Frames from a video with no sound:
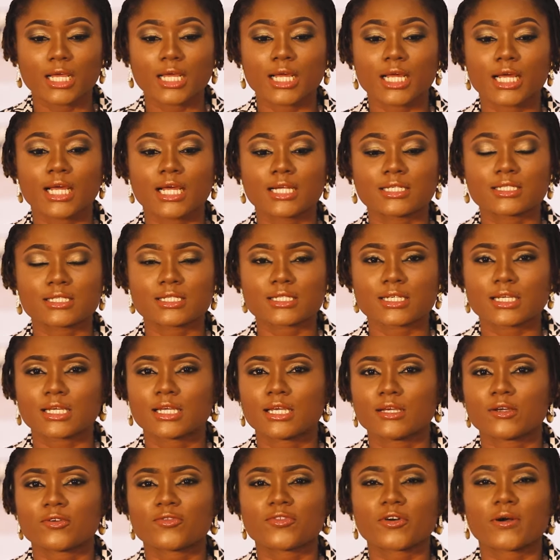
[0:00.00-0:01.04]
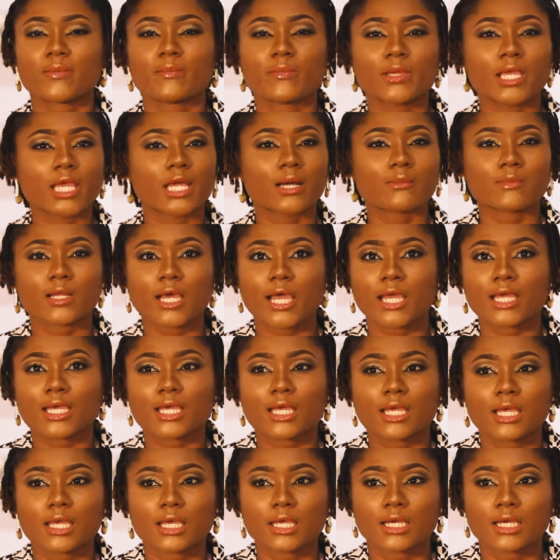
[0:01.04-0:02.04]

And for me, I'm like,